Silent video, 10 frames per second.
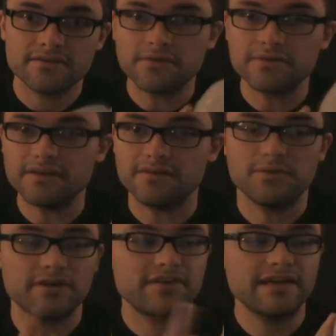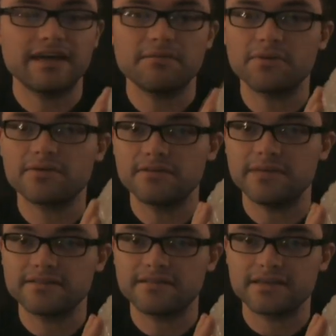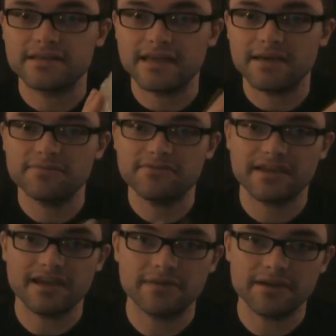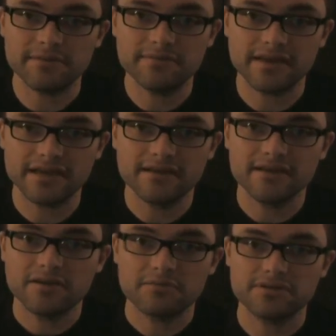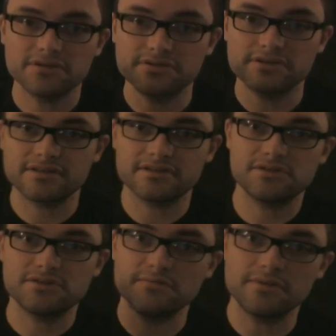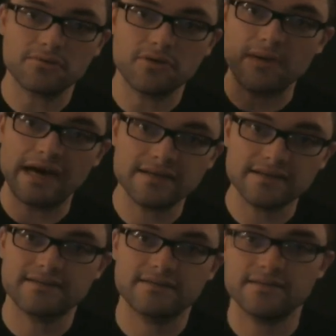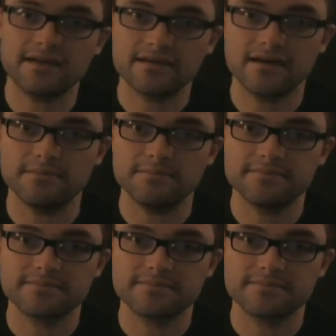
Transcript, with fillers: So if you want to find out more about the Thinking Cap, check out my website, ProduceConsumeRobot.com.